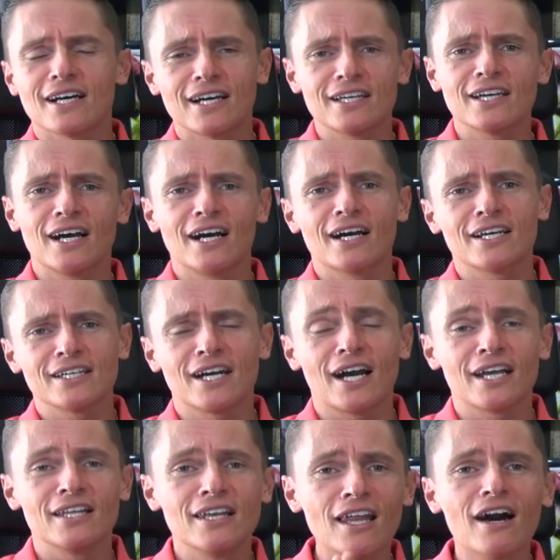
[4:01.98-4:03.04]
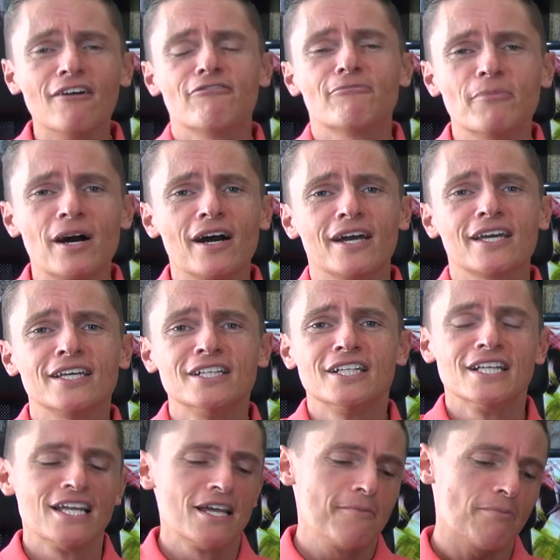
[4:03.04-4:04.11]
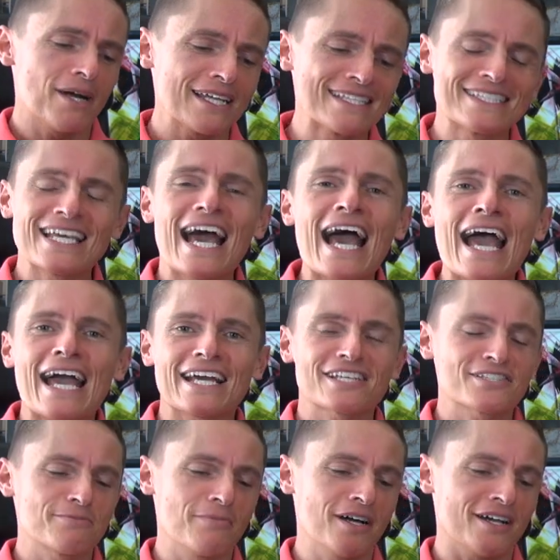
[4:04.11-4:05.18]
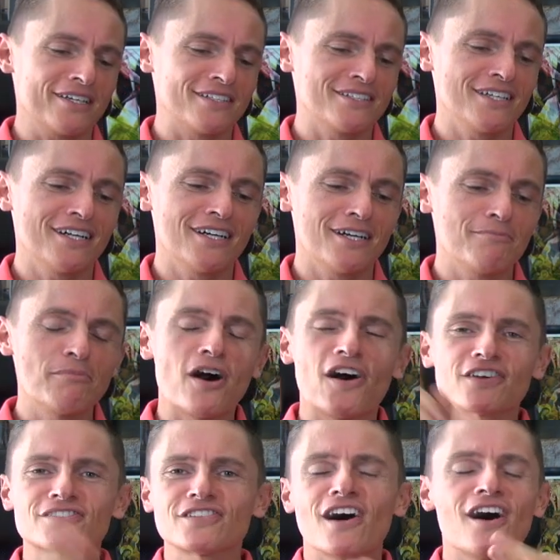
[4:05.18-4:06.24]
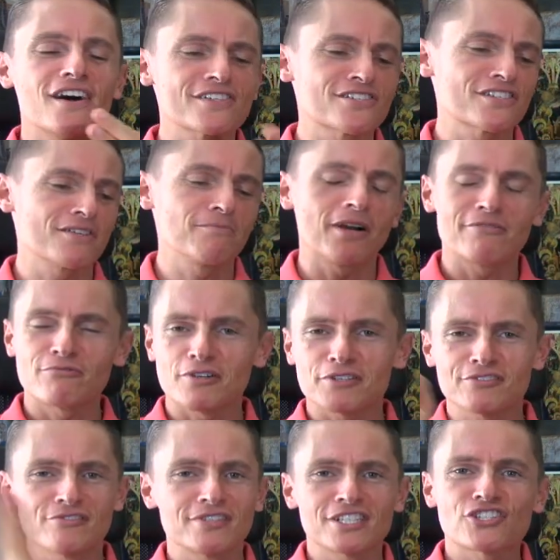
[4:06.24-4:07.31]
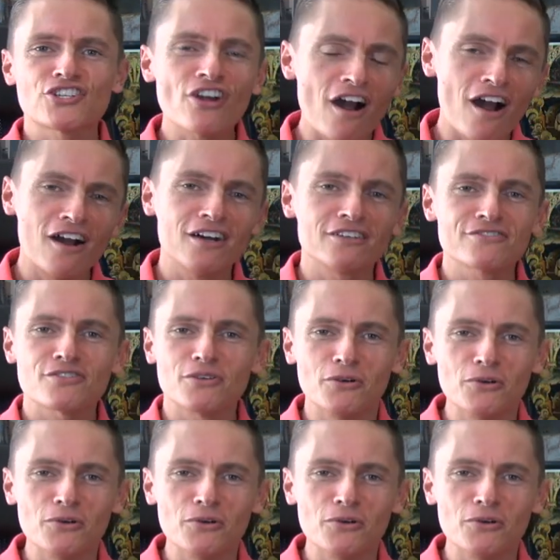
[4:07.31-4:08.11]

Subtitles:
I love my Dax, my Mark Darcy, my Roderick Charles,